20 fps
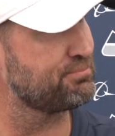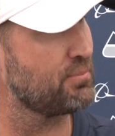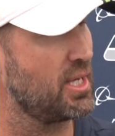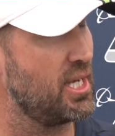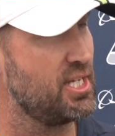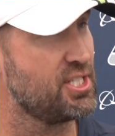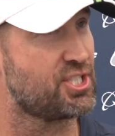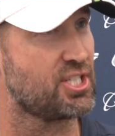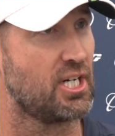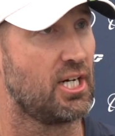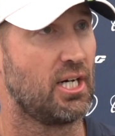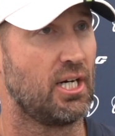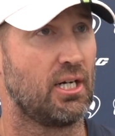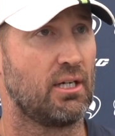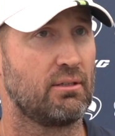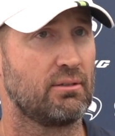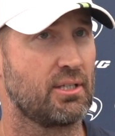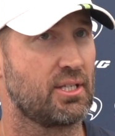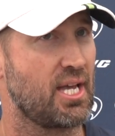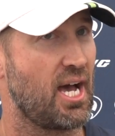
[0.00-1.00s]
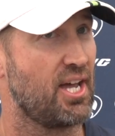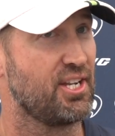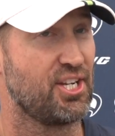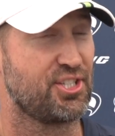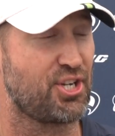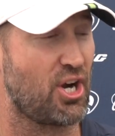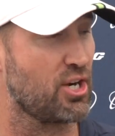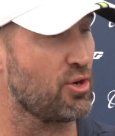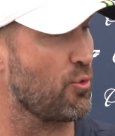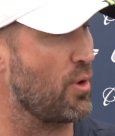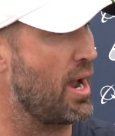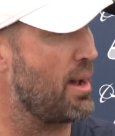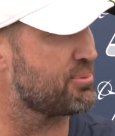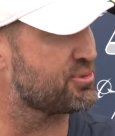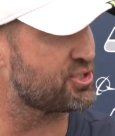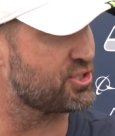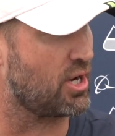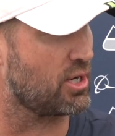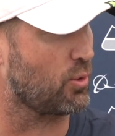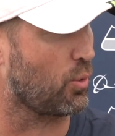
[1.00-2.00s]
He's gotten a ton of
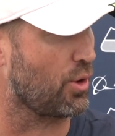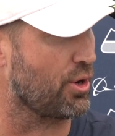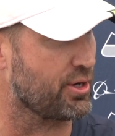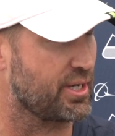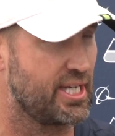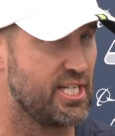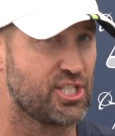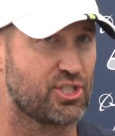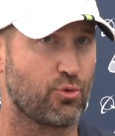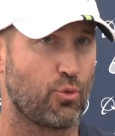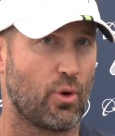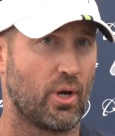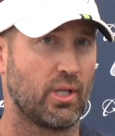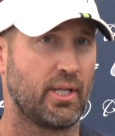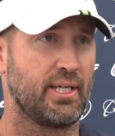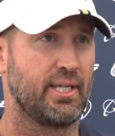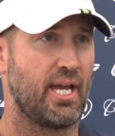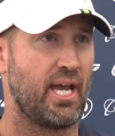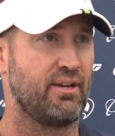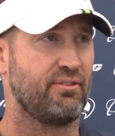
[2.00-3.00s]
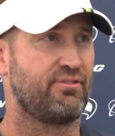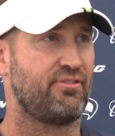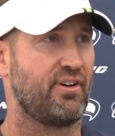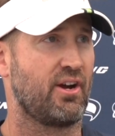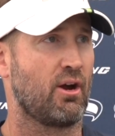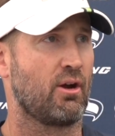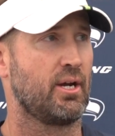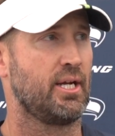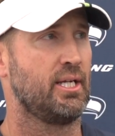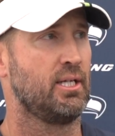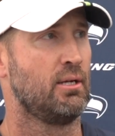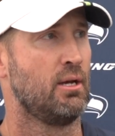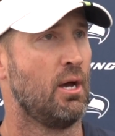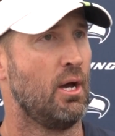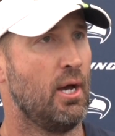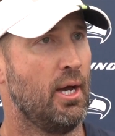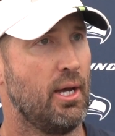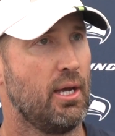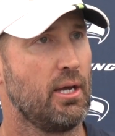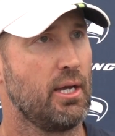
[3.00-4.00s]
reps, ton of work. He's really a very
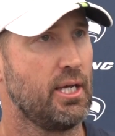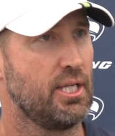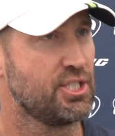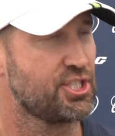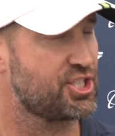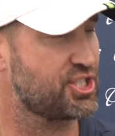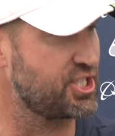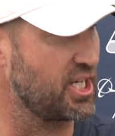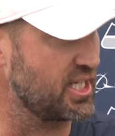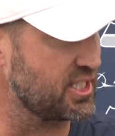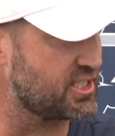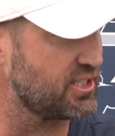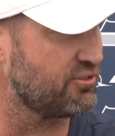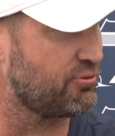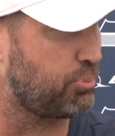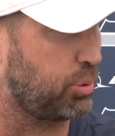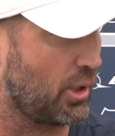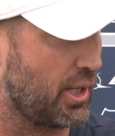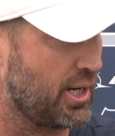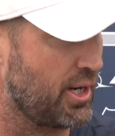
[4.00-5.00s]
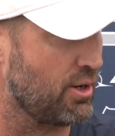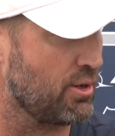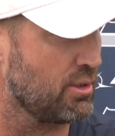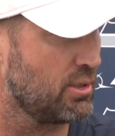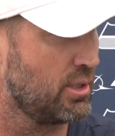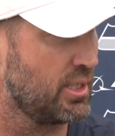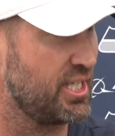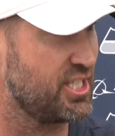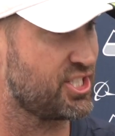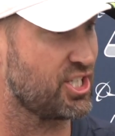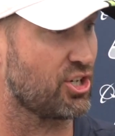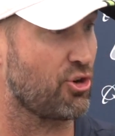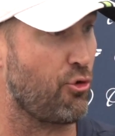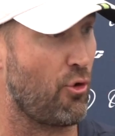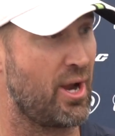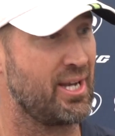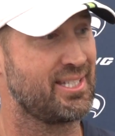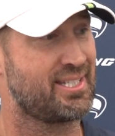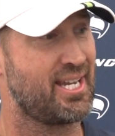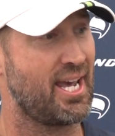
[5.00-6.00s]
instinctive player. He's a
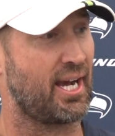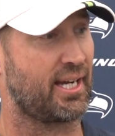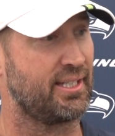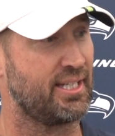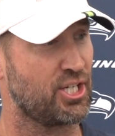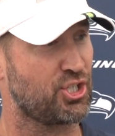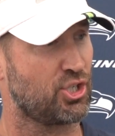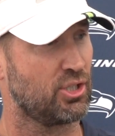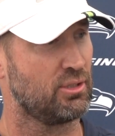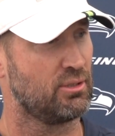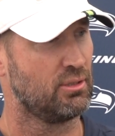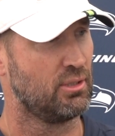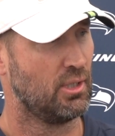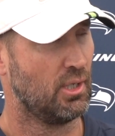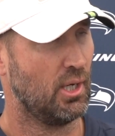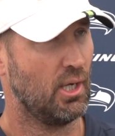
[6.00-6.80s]
great technician.